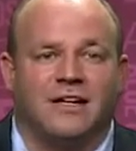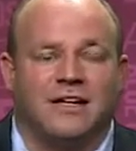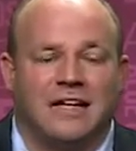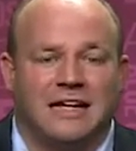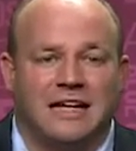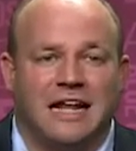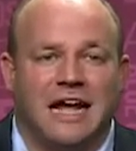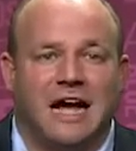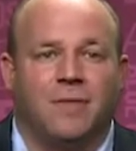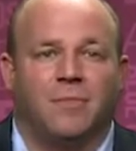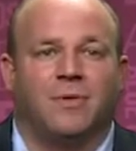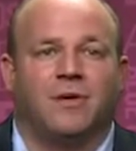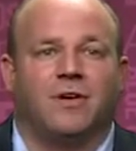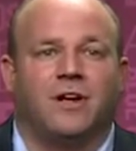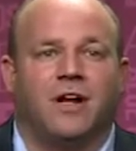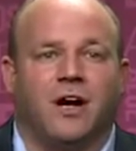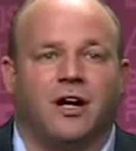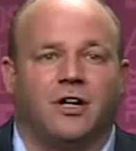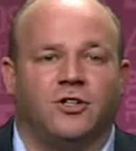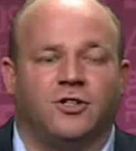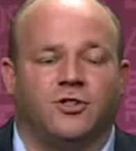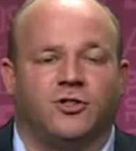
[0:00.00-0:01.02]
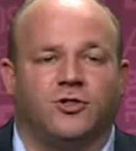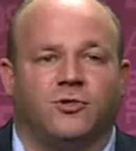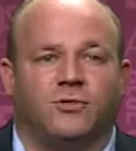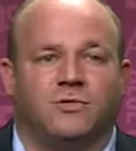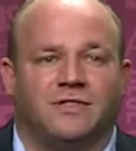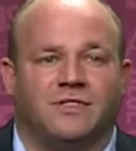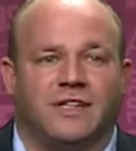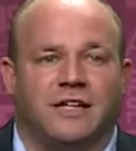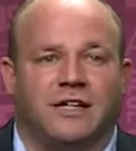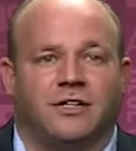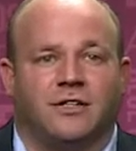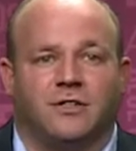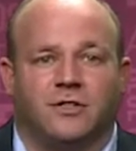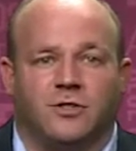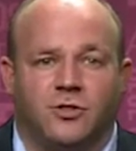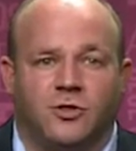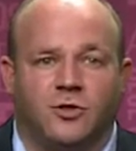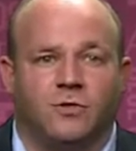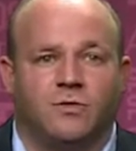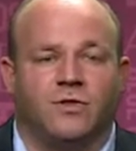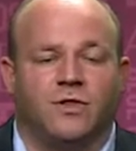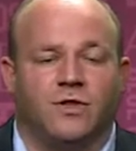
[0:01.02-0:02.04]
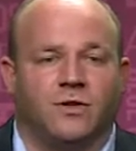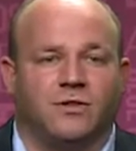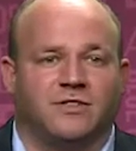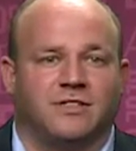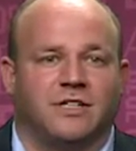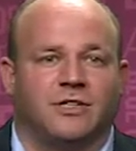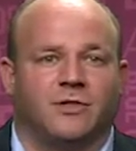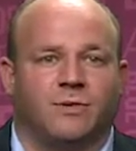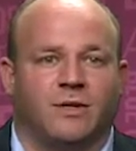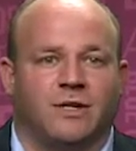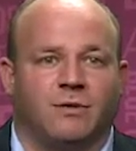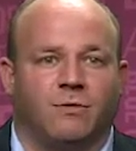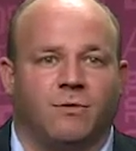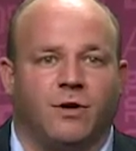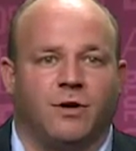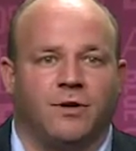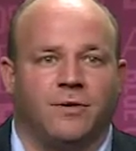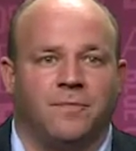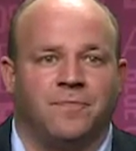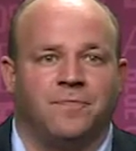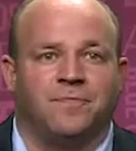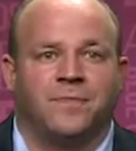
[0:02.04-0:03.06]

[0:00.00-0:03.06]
It happened on June 2nd, 2021.